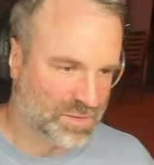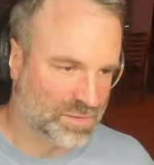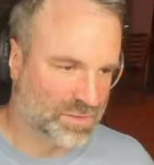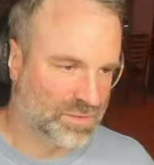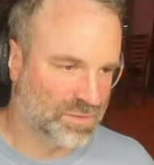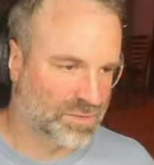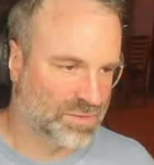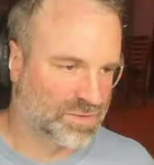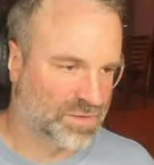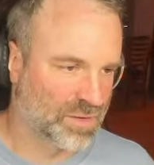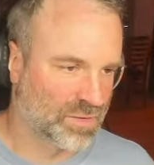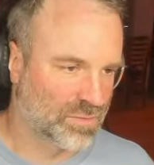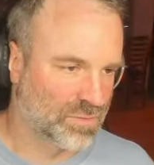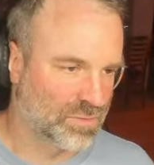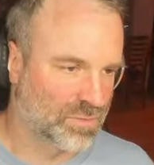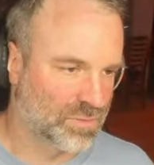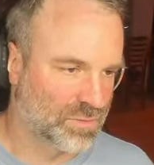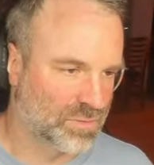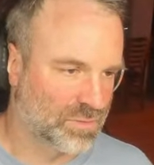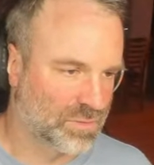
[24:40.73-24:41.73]
So
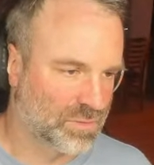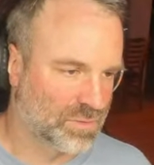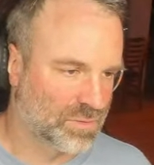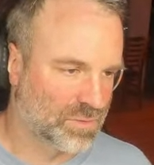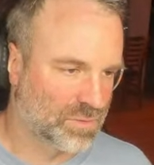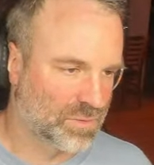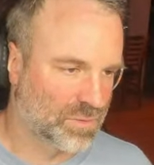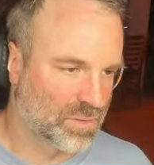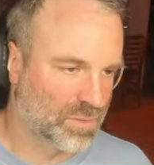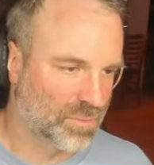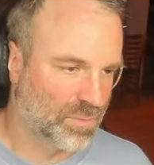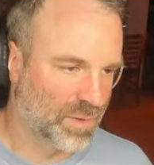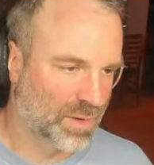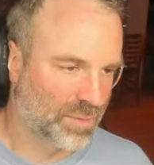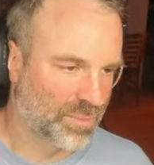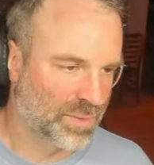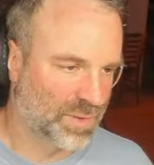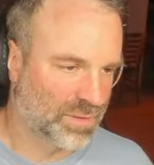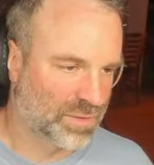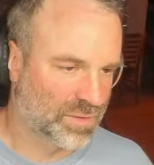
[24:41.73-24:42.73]

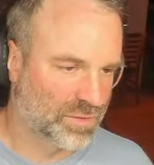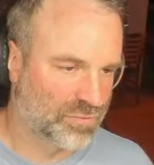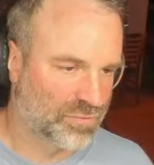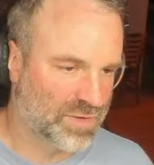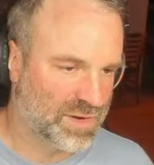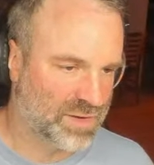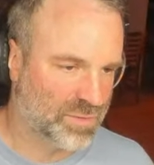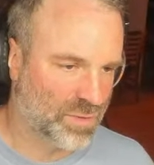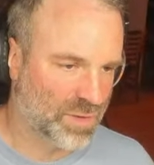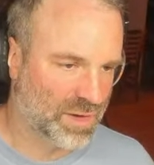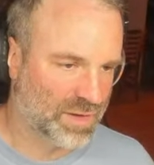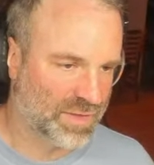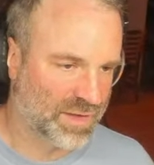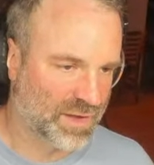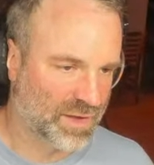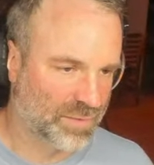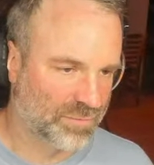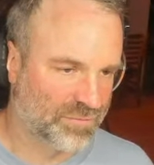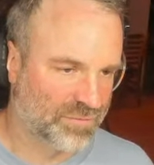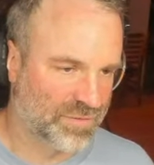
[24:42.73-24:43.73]
I'm going to rewire that
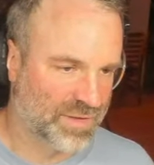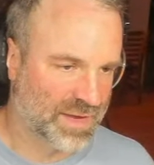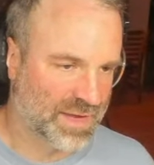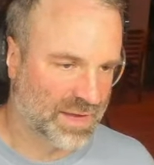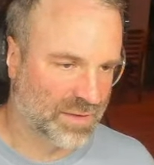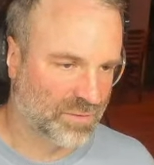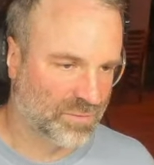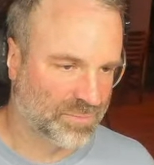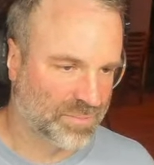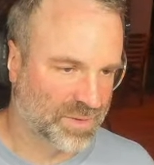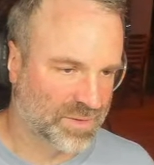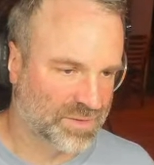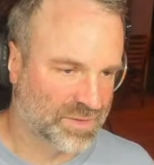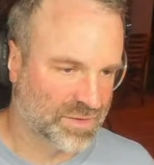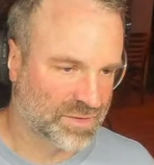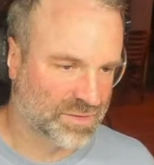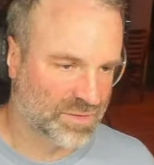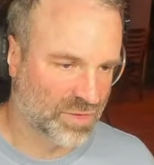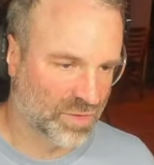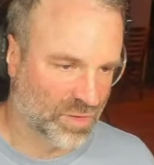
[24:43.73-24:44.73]
up for now, because
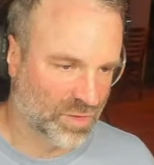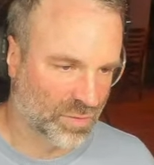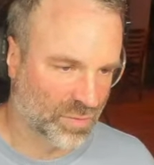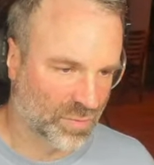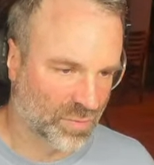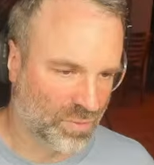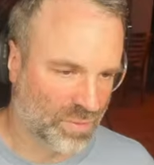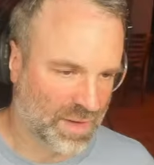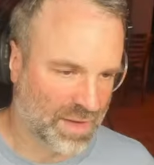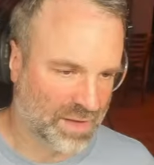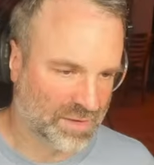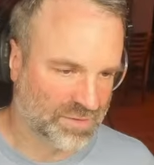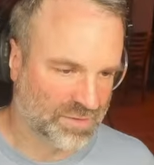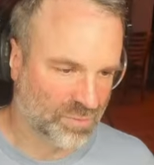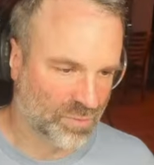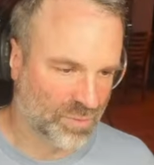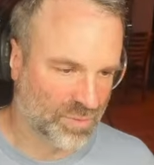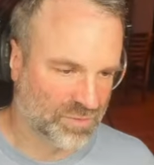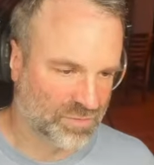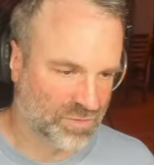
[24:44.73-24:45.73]
that's not actually
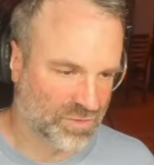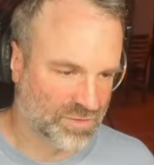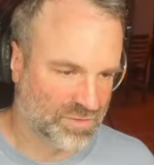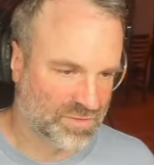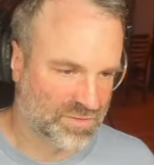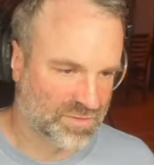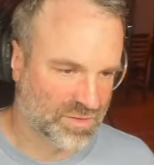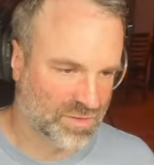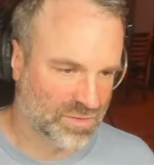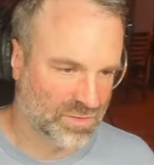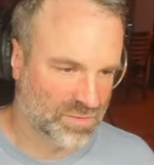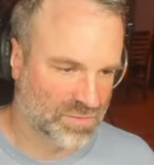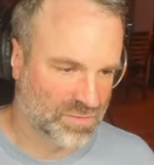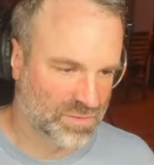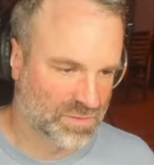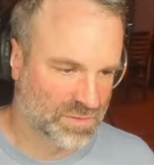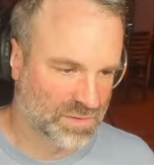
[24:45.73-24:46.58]
what we're trying to do.